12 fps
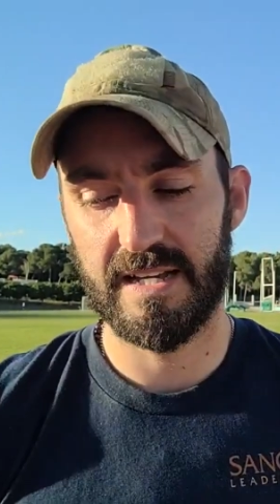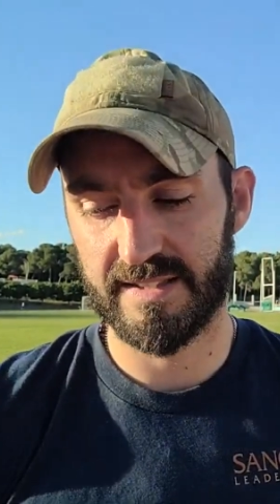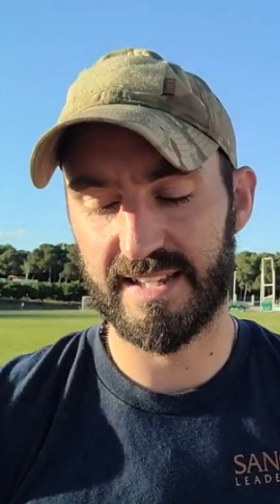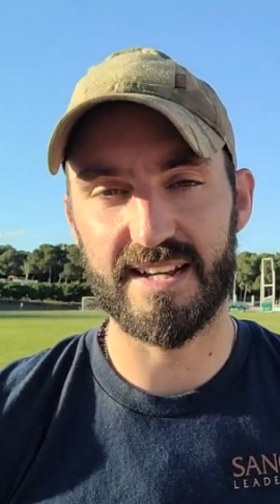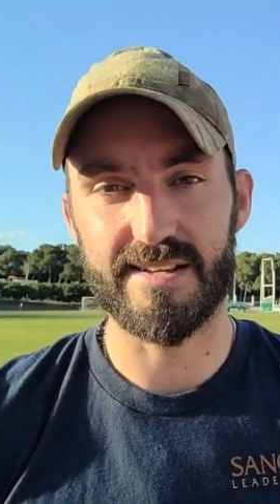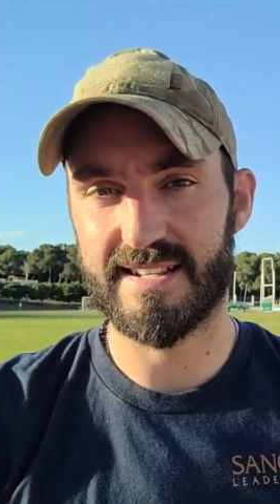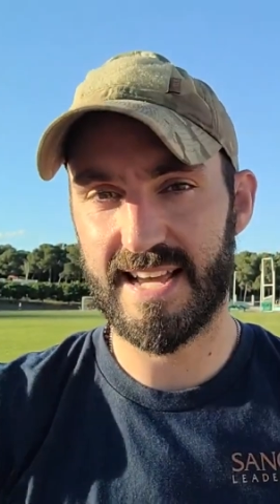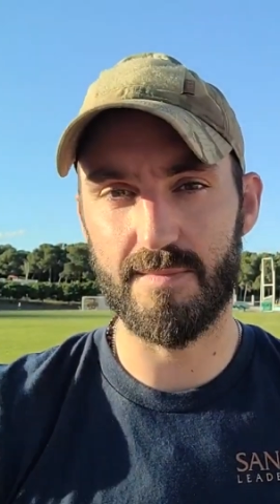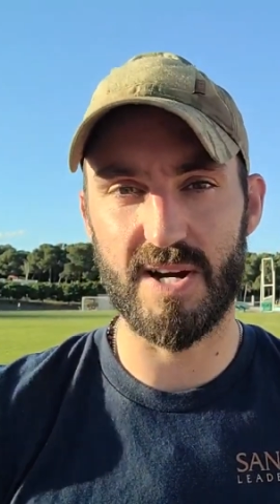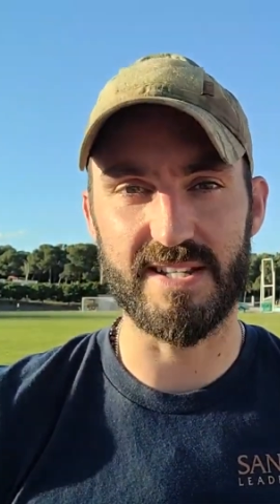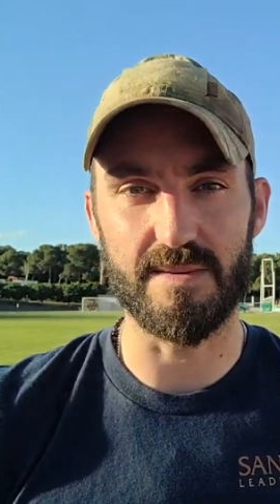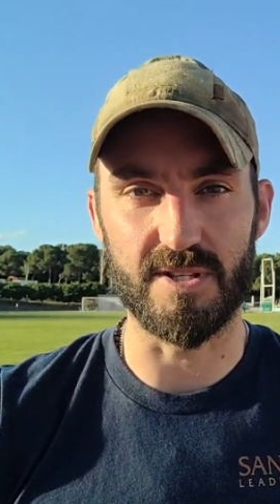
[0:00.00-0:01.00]
Did I slay
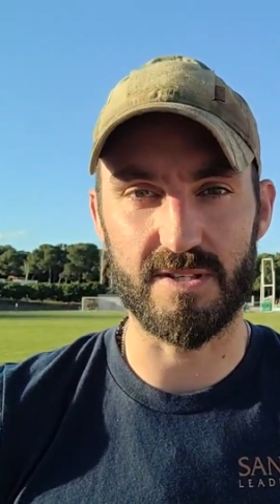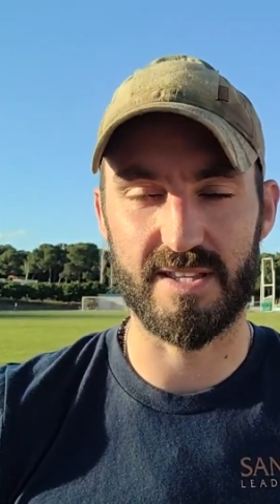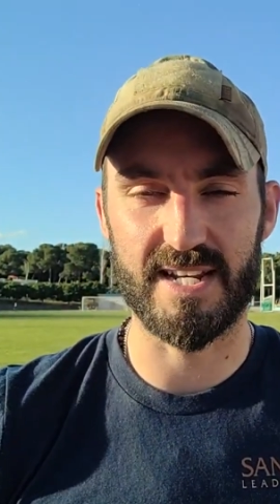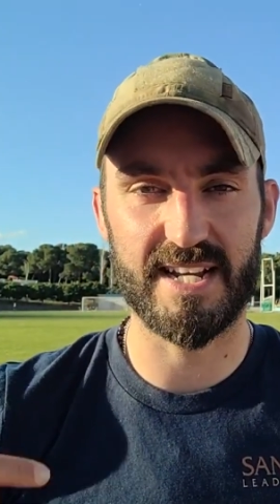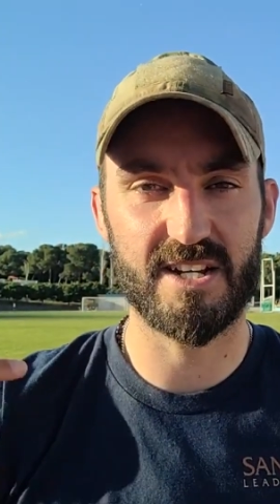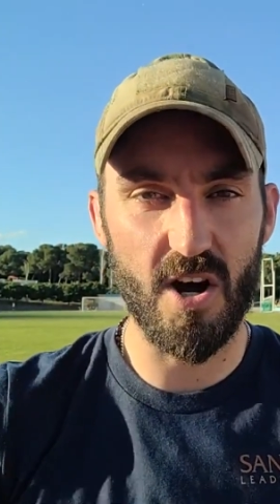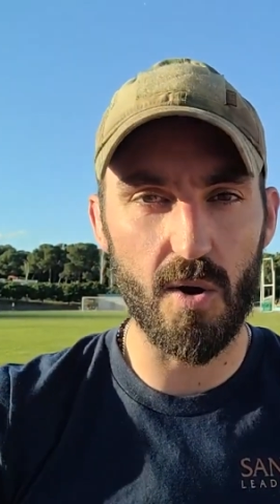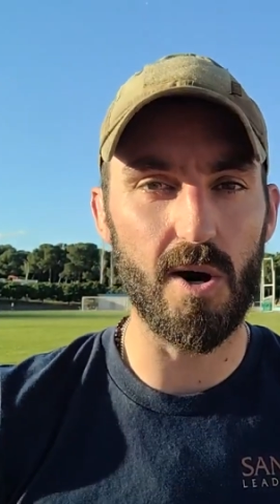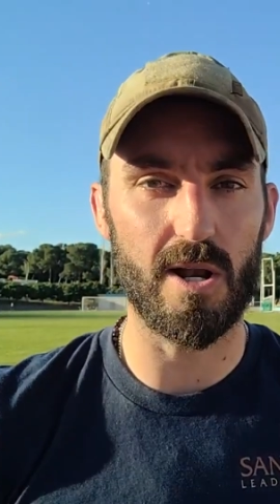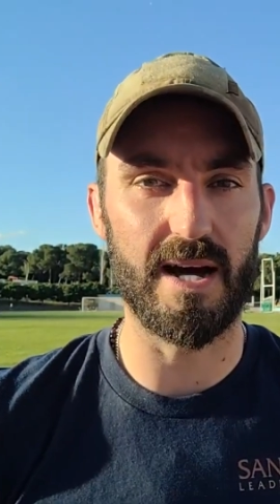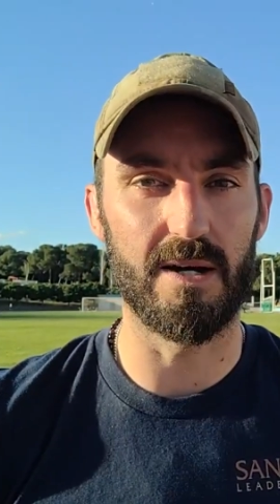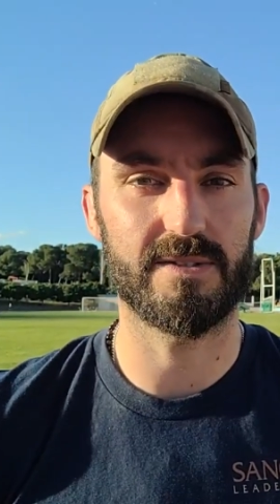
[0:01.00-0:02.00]
my demons? Did I go
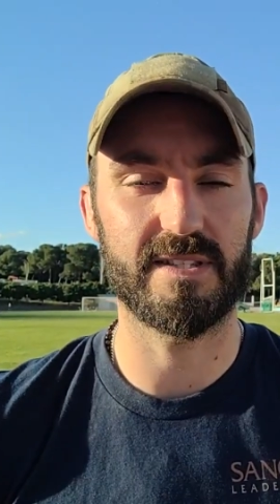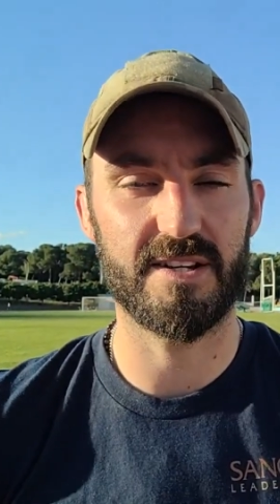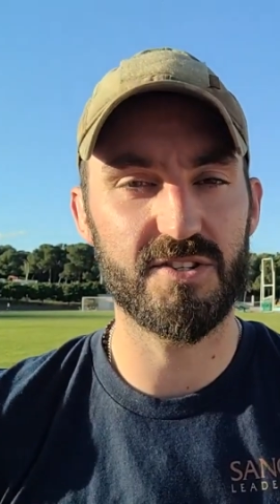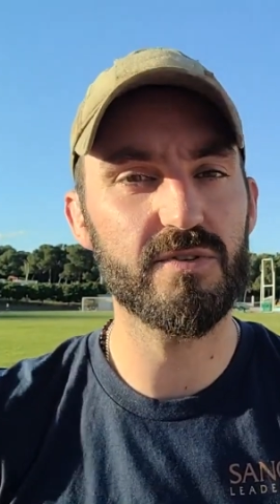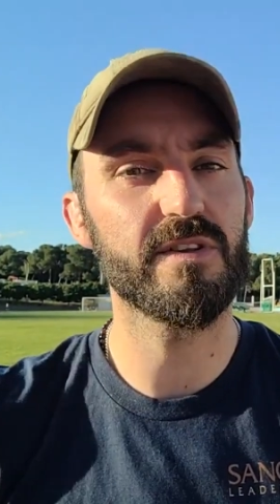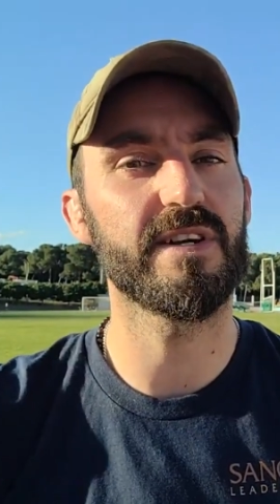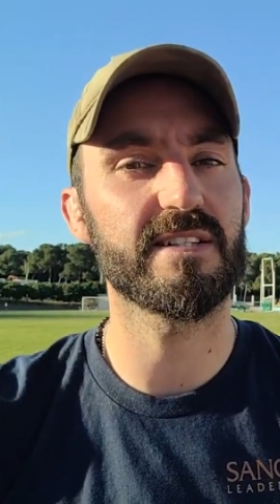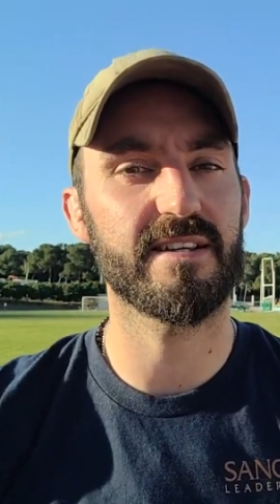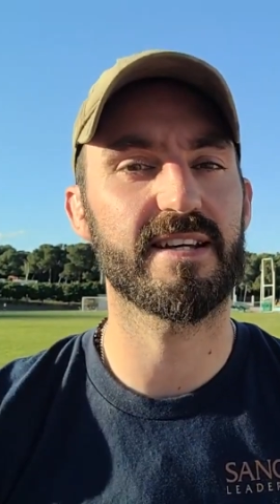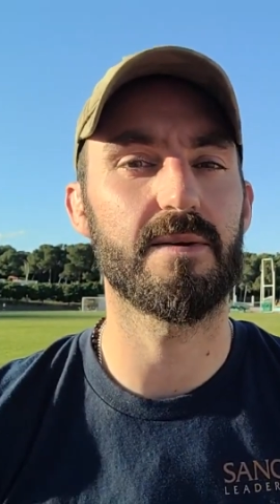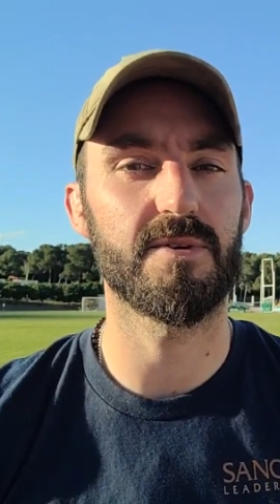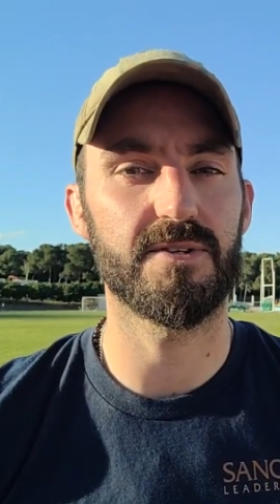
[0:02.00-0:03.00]
all out? Did I do the things
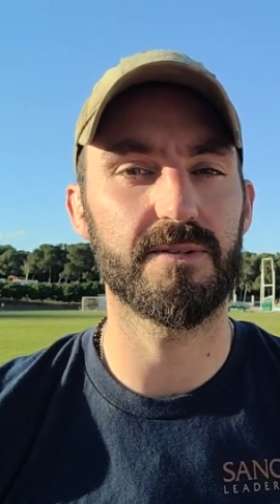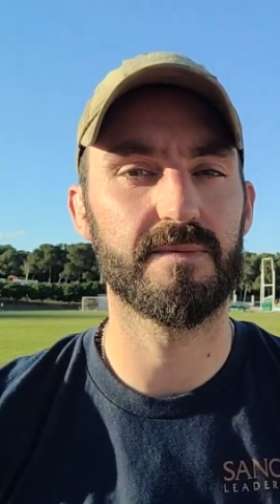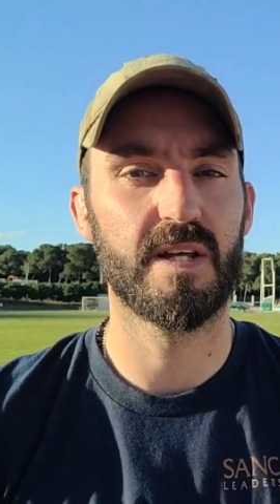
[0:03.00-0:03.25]
I came to do?